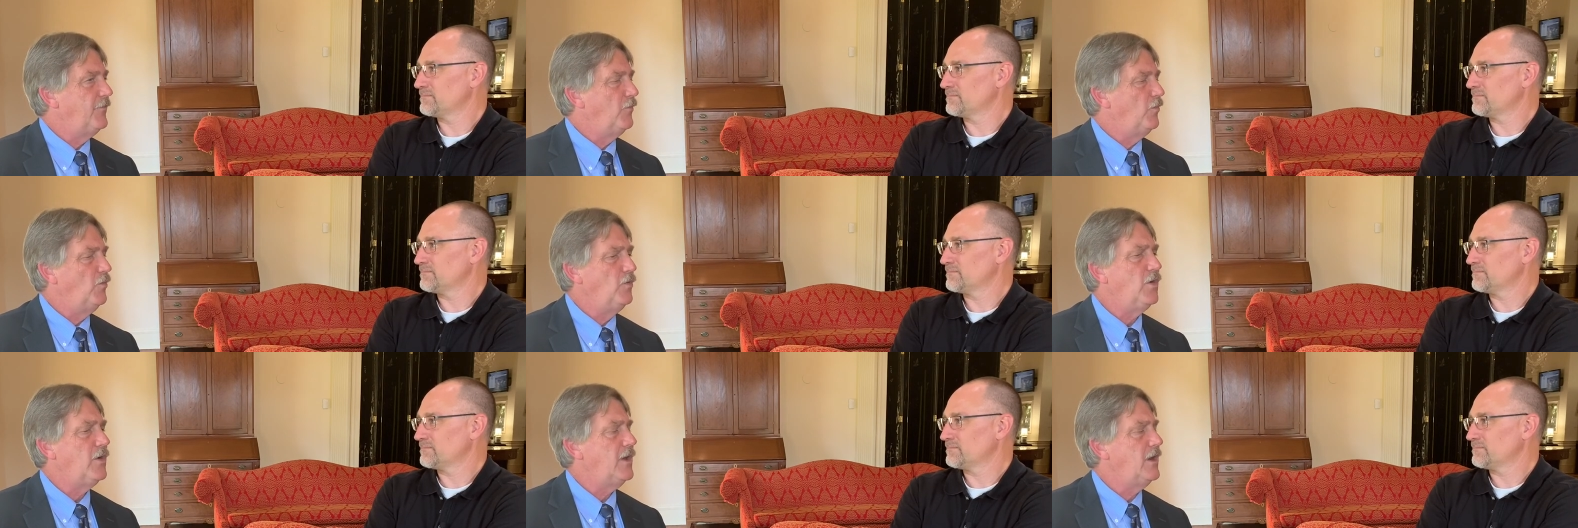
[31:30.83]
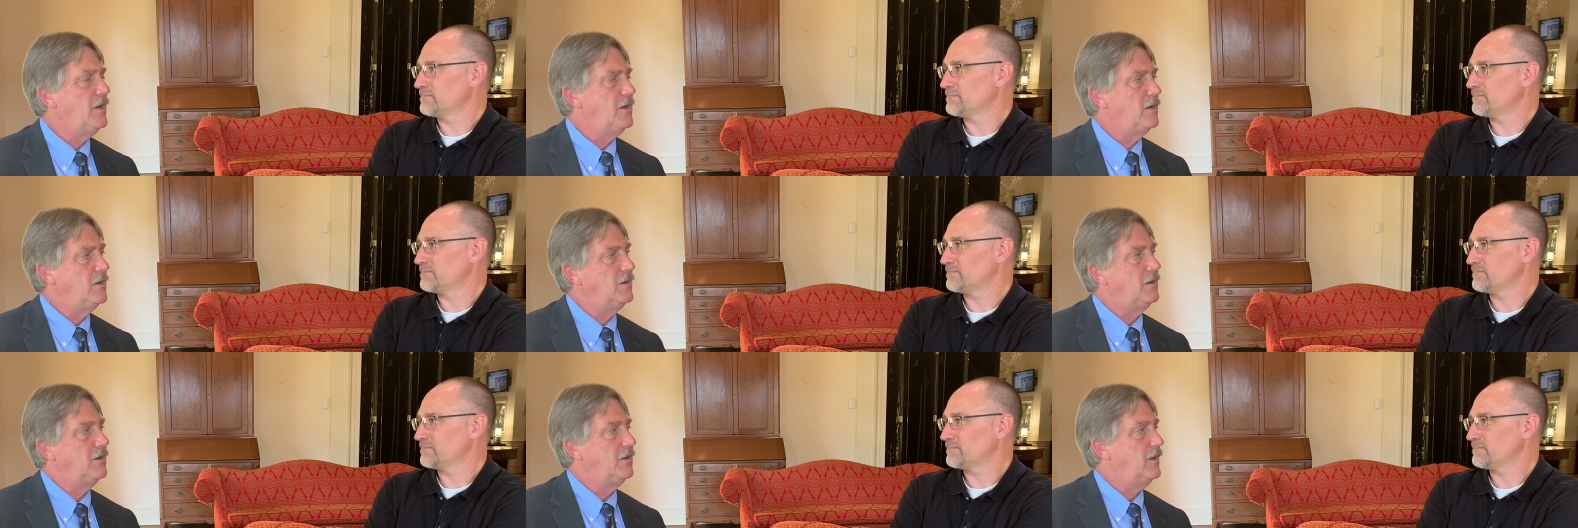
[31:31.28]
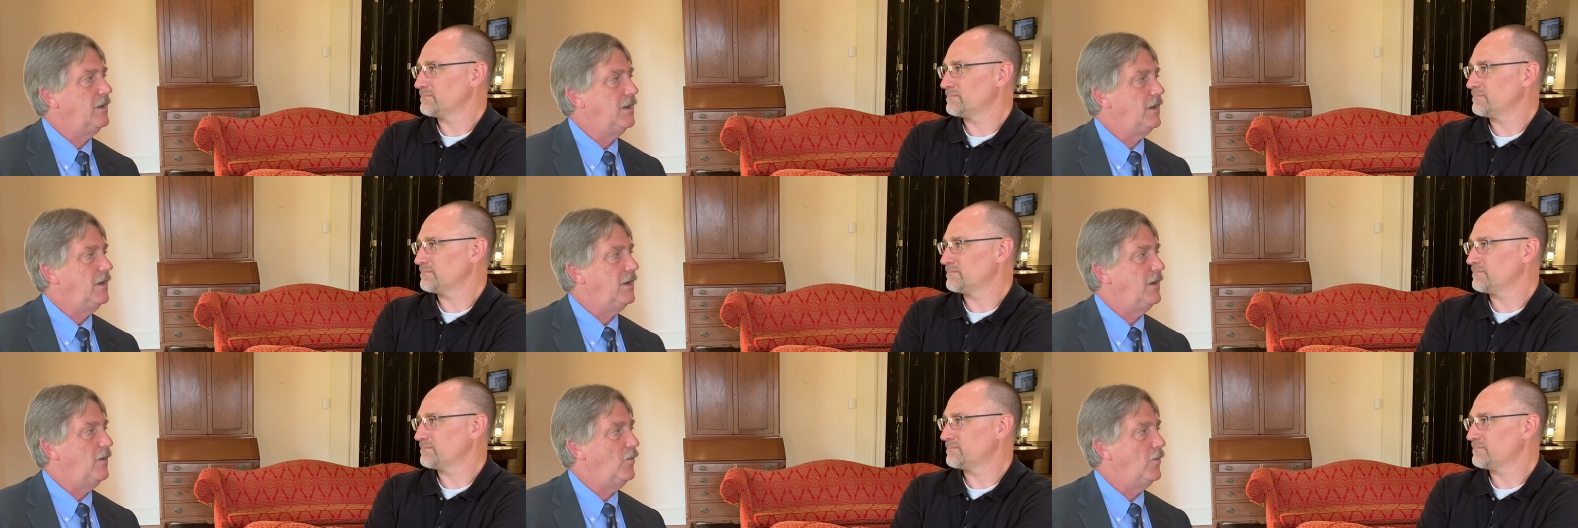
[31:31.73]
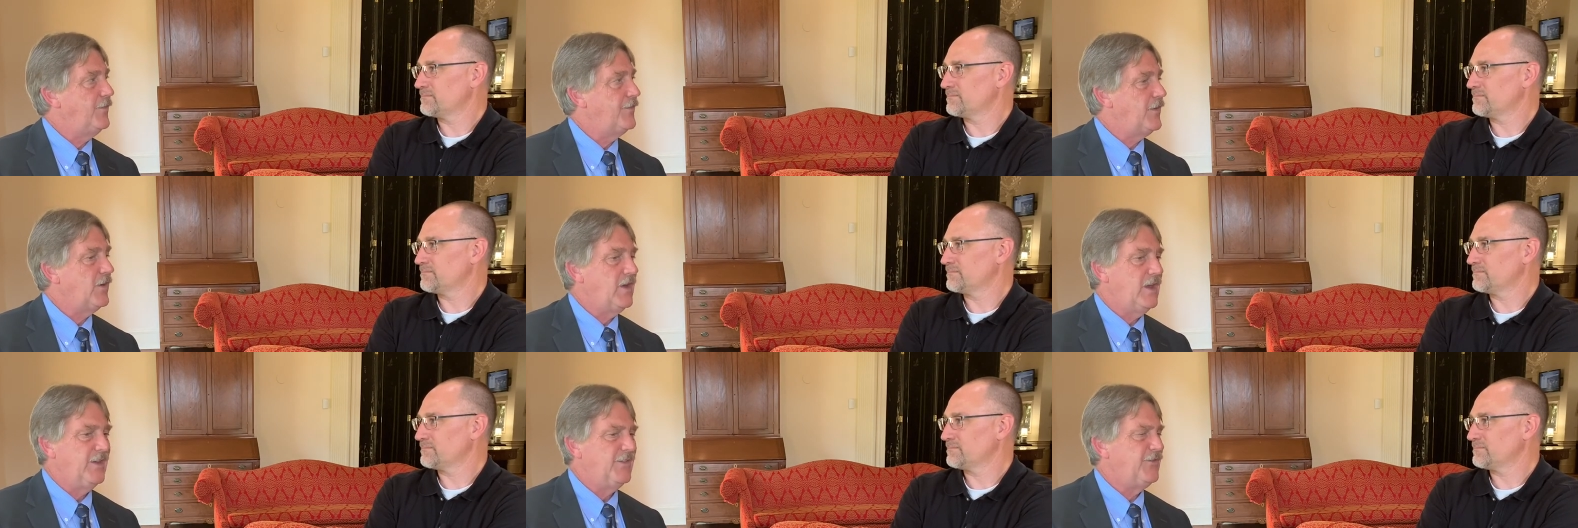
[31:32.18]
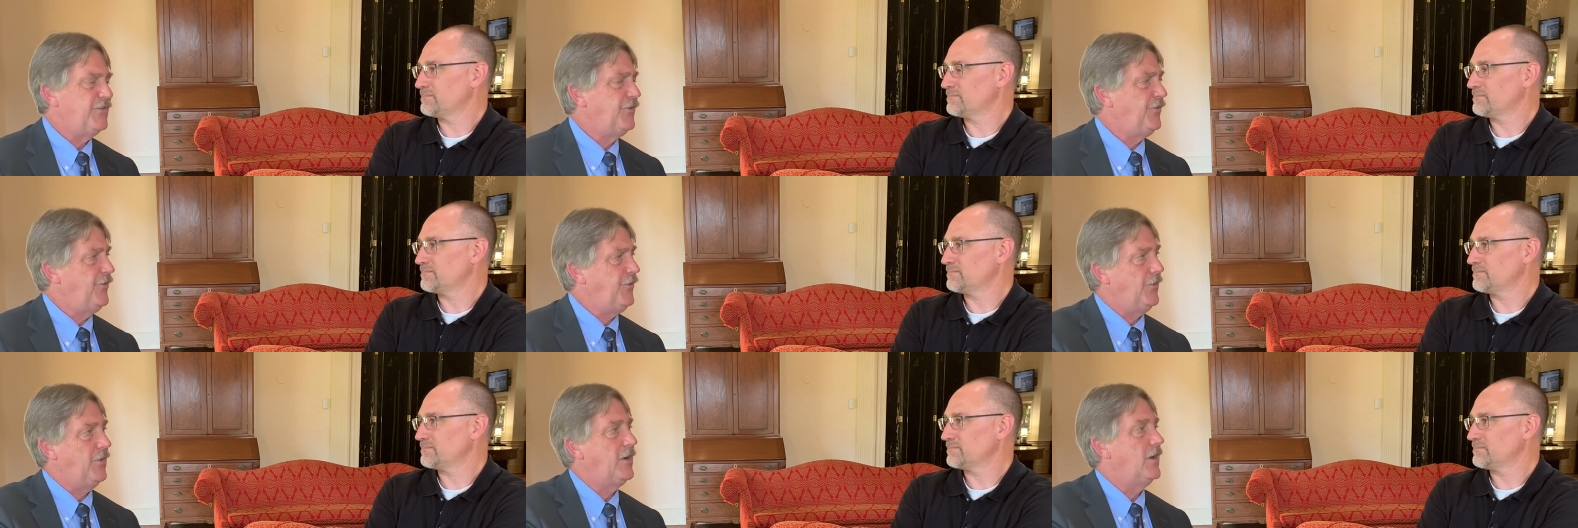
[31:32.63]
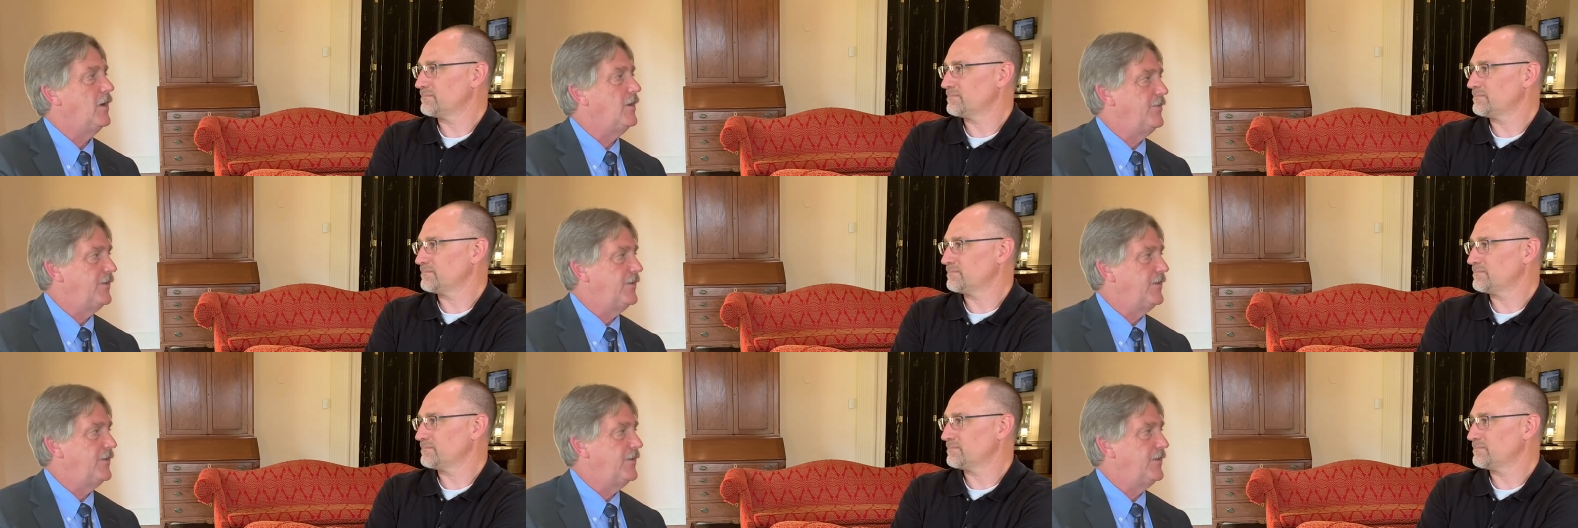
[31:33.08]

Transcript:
Speaker 1: looking at what their kids are doing on